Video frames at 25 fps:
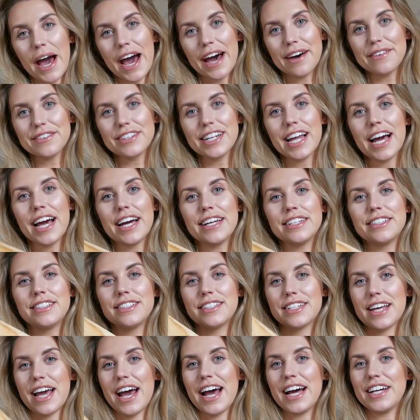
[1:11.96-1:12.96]

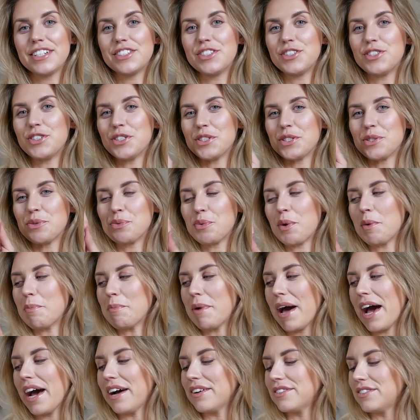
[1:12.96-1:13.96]
Poundland at just
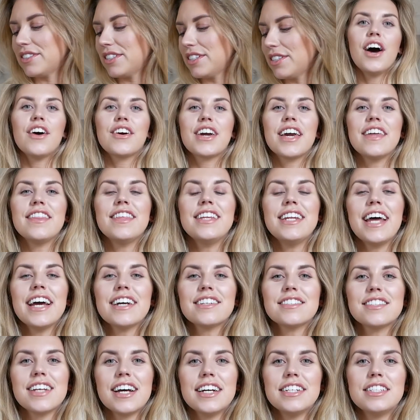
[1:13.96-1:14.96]
£1. Okay, the
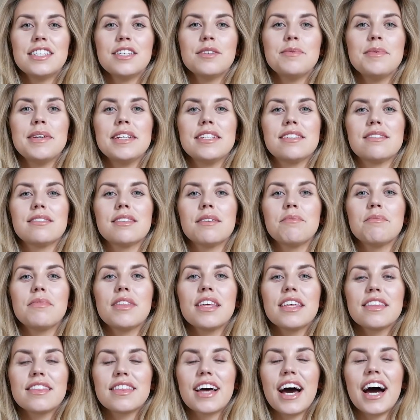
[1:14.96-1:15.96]
next item is something
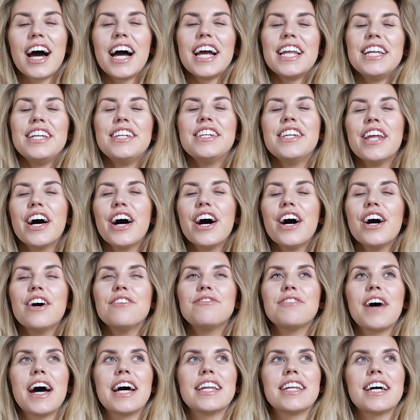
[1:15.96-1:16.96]
something that I
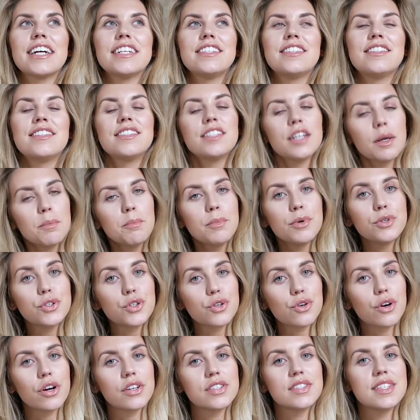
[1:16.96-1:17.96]
love and I stumbled
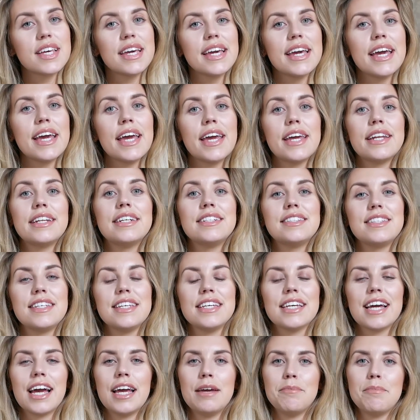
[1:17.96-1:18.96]
across it in
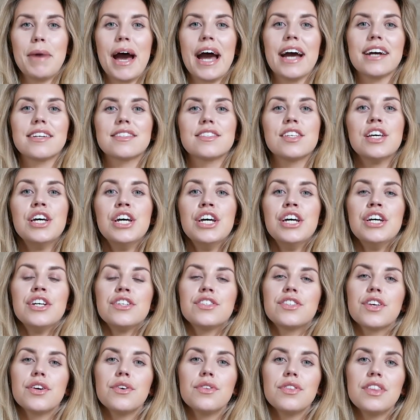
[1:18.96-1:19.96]
TK Maxx.
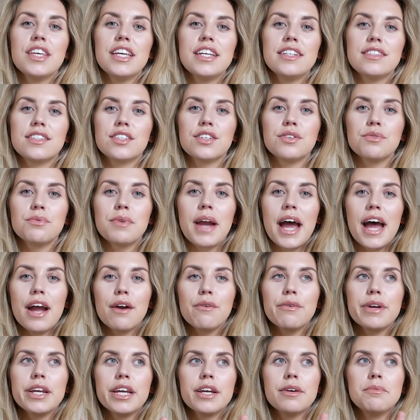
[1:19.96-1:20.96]
So the
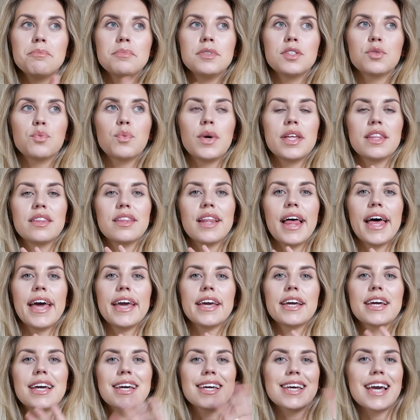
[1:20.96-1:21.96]
terrariums with
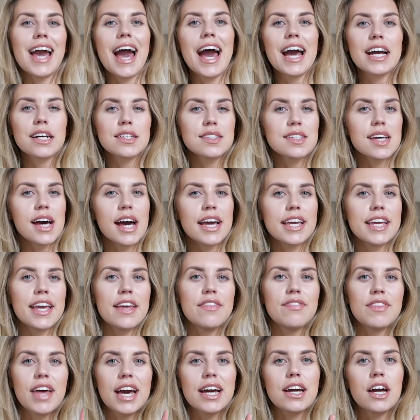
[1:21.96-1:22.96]
like cacti
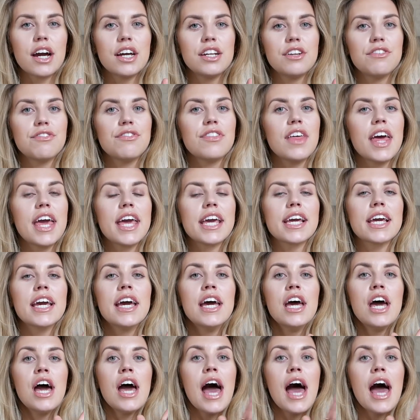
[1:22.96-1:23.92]
and that kind of thing,